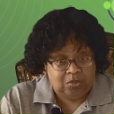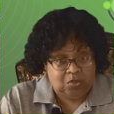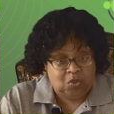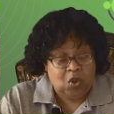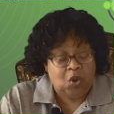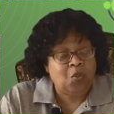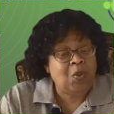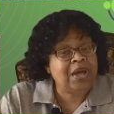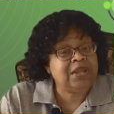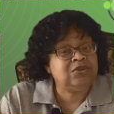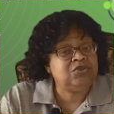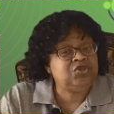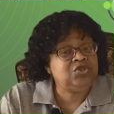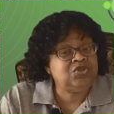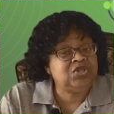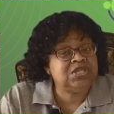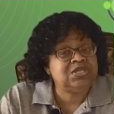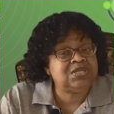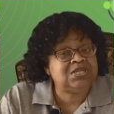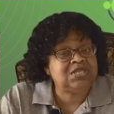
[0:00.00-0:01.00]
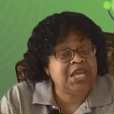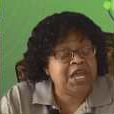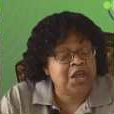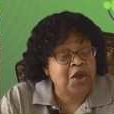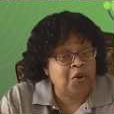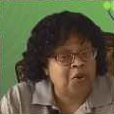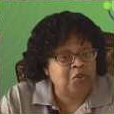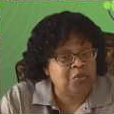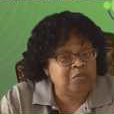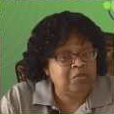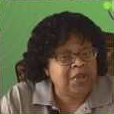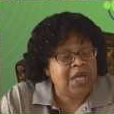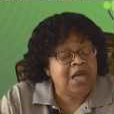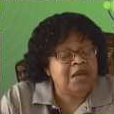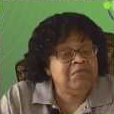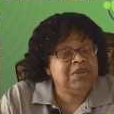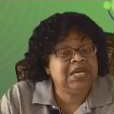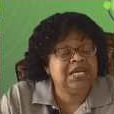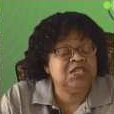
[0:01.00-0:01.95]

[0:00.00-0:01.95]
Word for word: Why don't you just stay home? Because